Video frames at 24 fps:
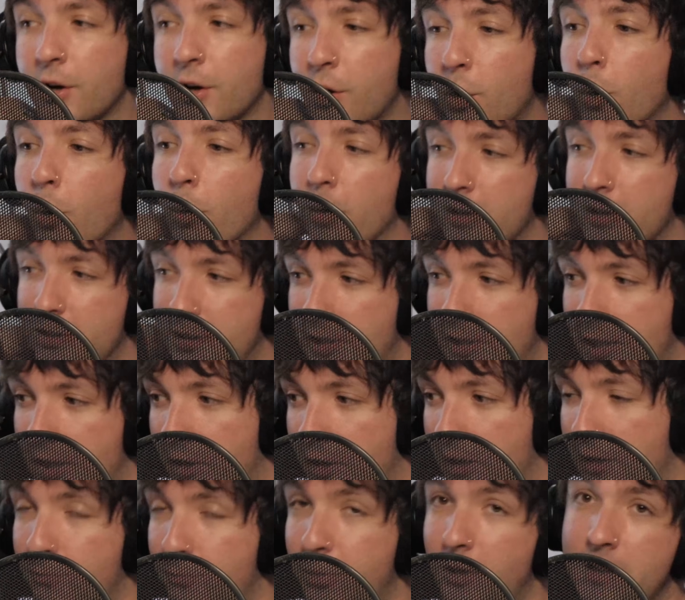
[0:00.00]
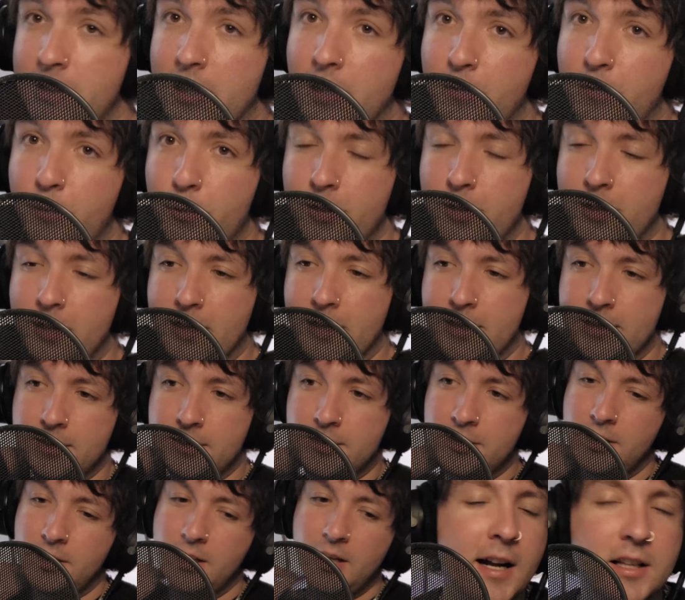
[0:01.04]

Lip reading: chorus here and play that for you guys.